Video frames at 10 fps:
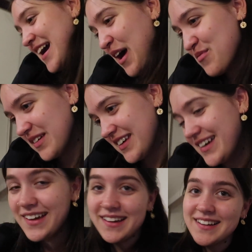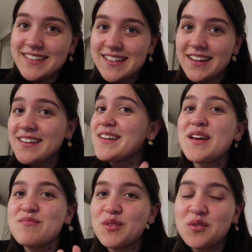happy and excited
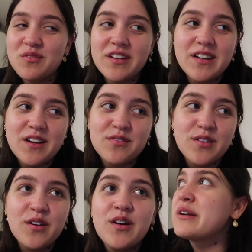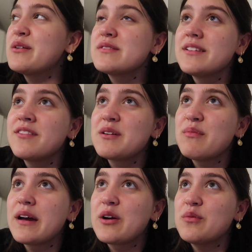and motivated I feel. When I was living in
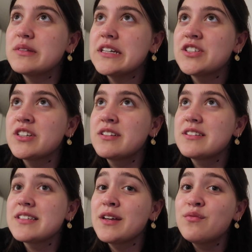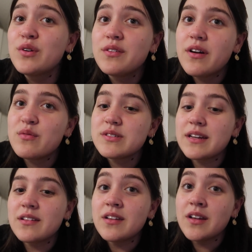my accommodation, 10:45 was
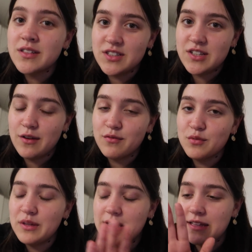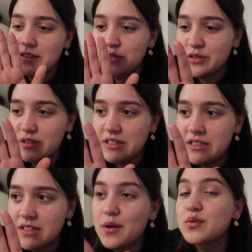like lunchtime for me. Like
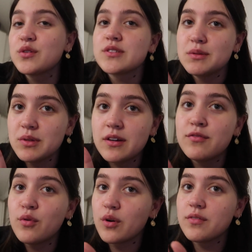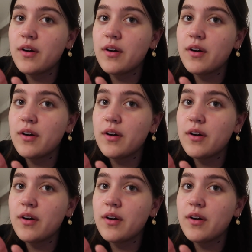literally, I would go to sleep at like 4 or